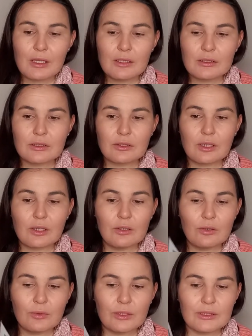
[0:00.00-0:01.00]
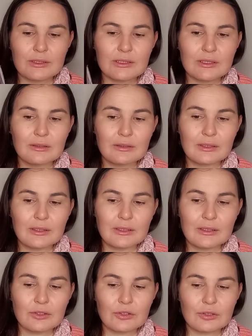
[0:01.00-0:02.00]
So the only one that's still in
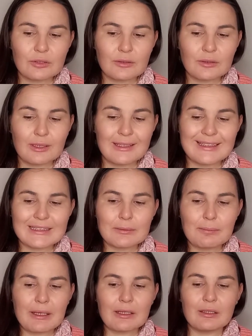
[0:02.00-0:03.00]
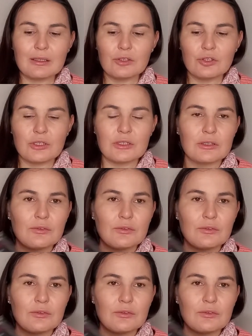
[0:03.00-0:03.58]
its package is the